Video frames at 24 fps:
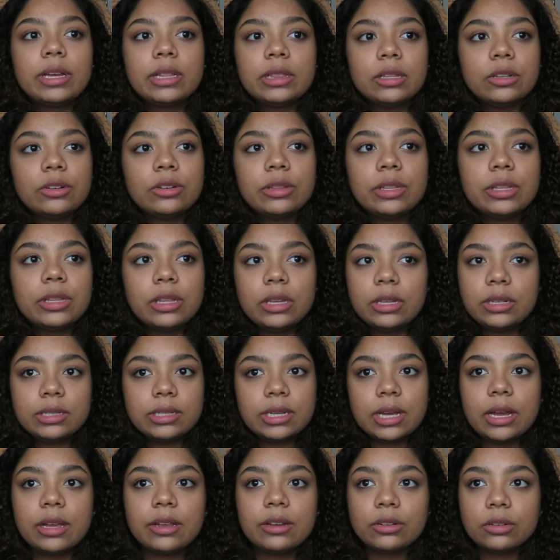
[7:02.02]
like literally the
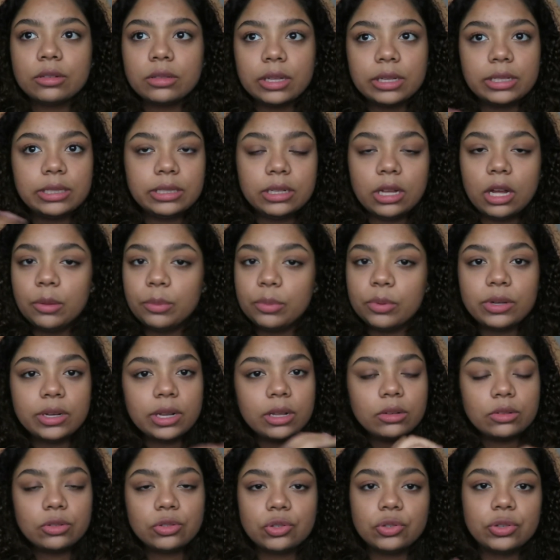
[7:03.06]
entire, like up and
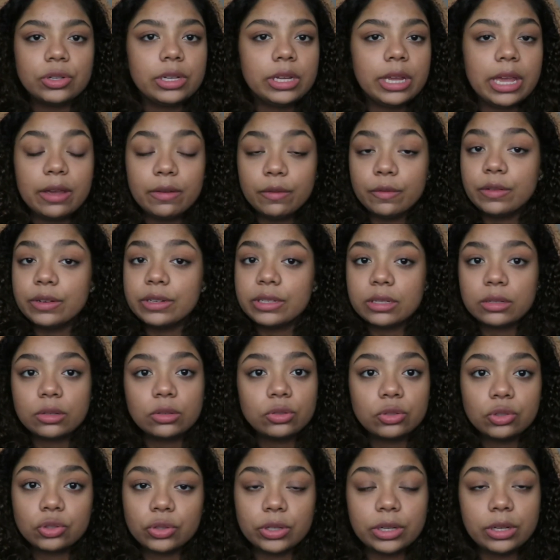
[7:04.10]
down the street, every
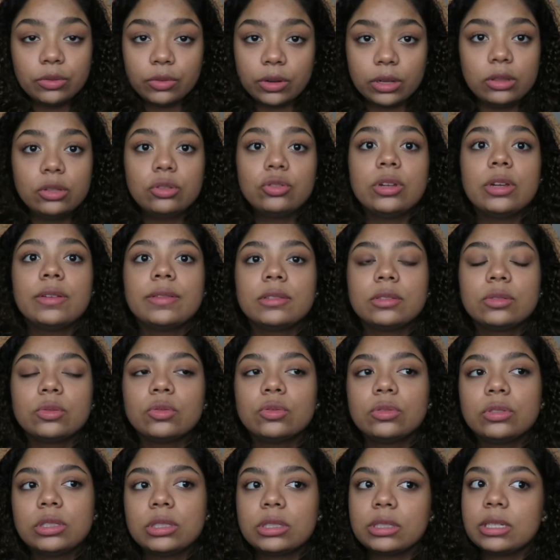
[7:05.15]
single street around the driving
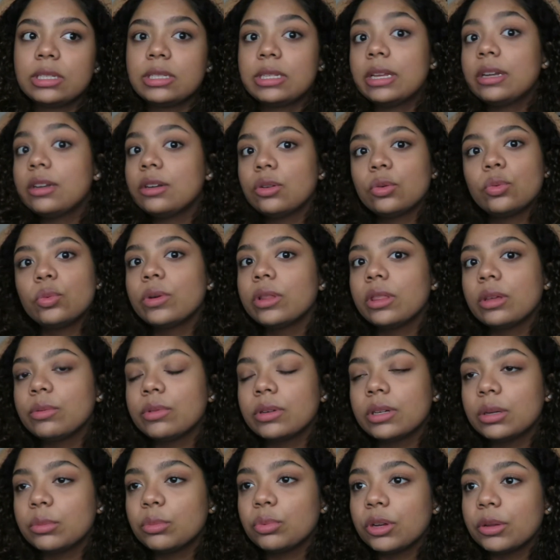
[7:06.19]
school, just because I didn't know where they were
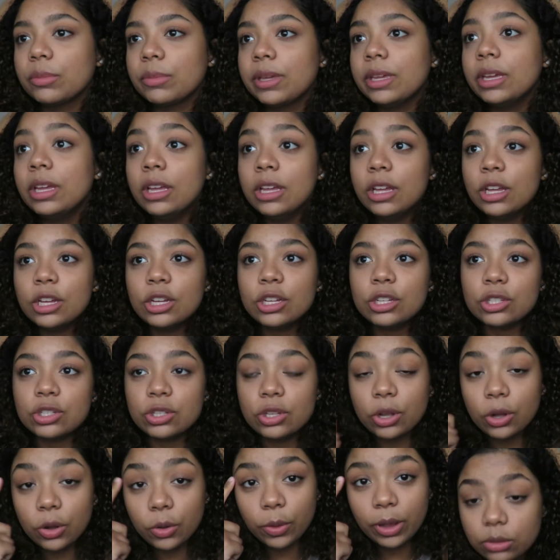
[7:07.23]
gonna bring me.
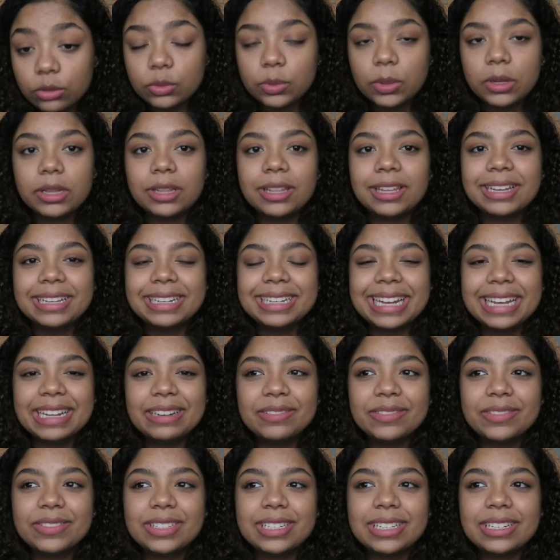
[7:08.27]
So it was probably like
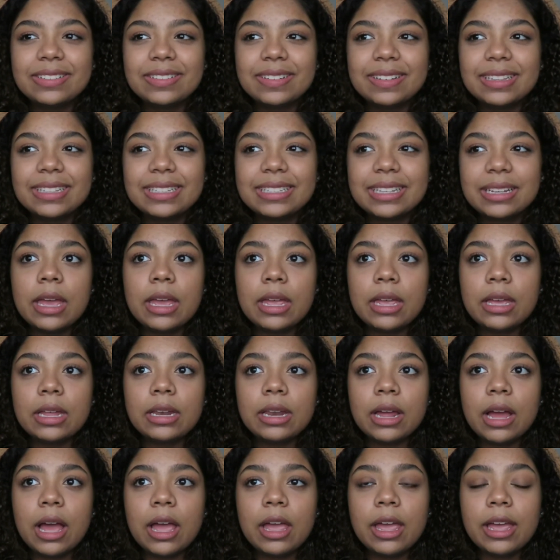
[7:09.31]
9:15 around this,
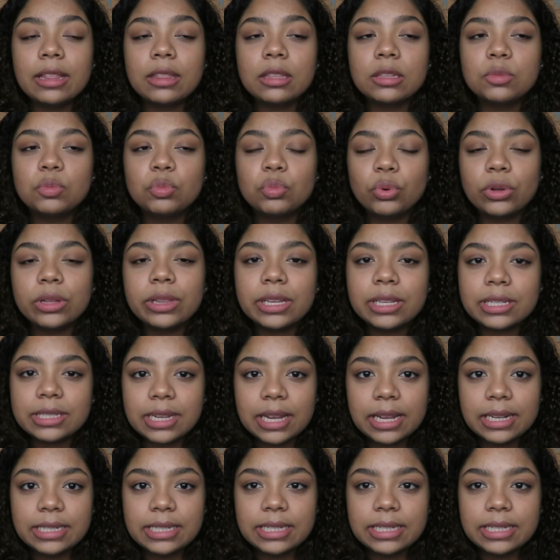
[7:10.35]
and I had this brilliant